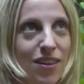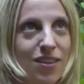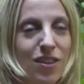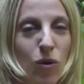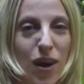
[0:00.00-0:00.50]

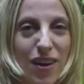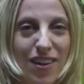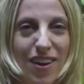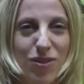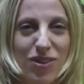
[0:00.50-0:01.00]
so
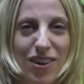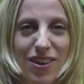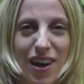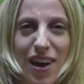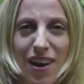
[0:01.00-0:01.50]
I was
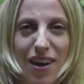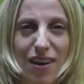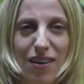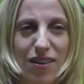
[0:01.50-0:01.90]
like, God,